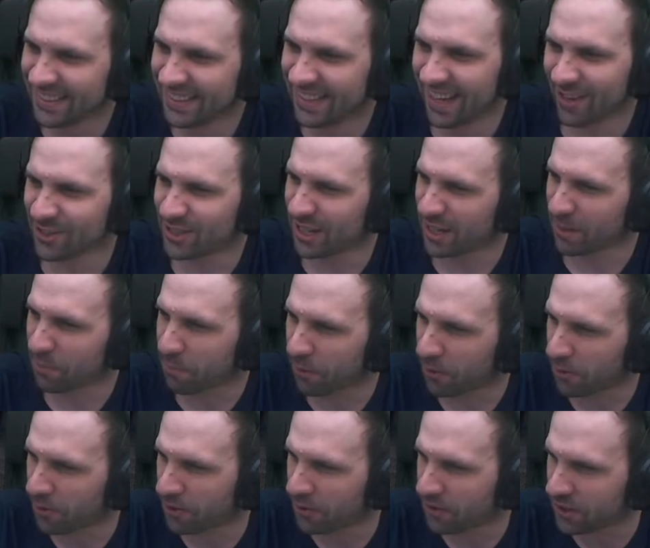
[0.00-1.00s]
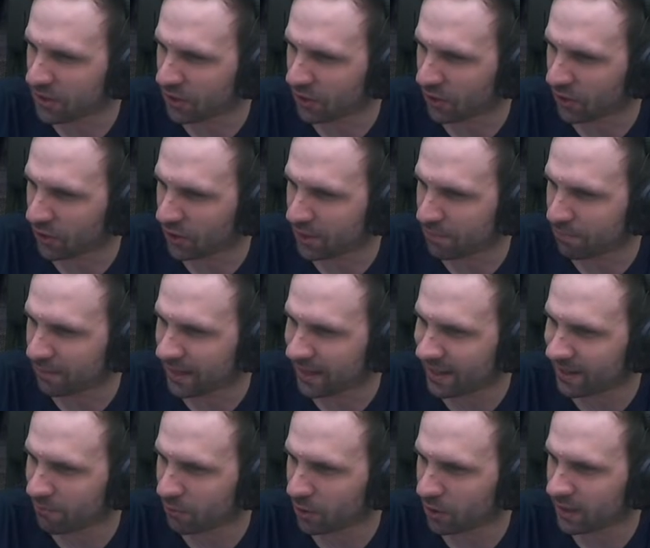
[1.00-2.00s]
I was like, Pearl, Curly
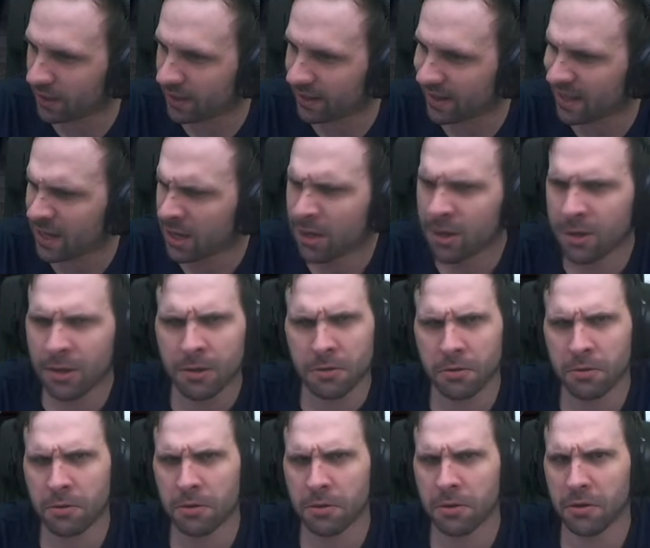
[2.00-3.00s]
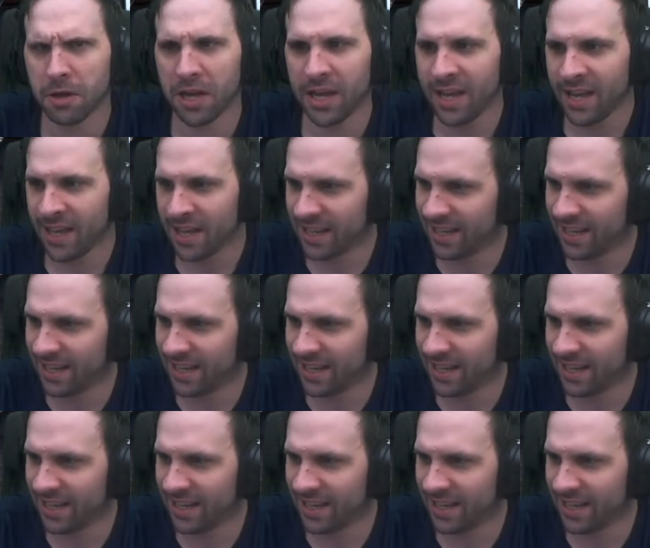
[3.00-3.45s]
Plat, Pearly Cla Huh?